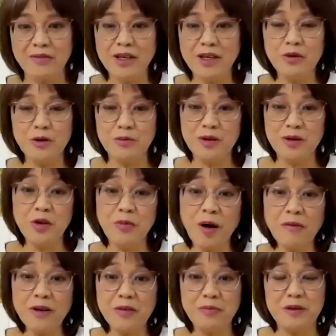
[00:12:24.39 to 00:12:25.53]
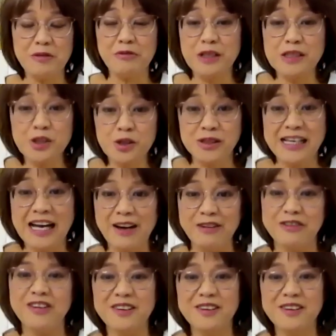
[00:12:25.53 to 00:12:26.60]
You'll probably be freeze to death